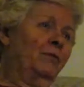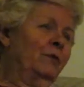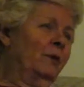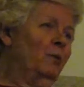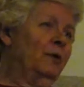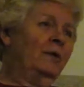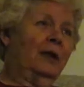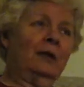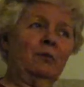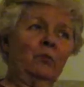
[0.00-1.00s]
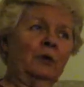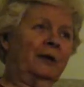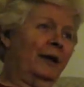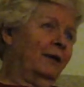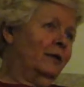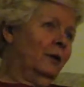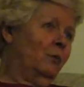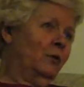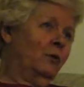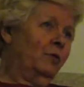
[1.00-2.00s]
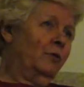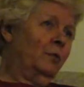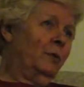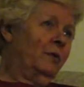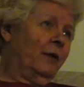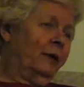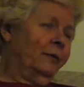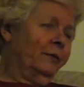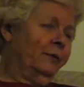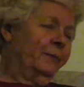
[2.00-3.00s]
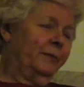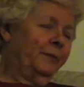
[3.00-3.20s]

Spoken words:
for some reason, I didn't want to ask him to the Christmas dance.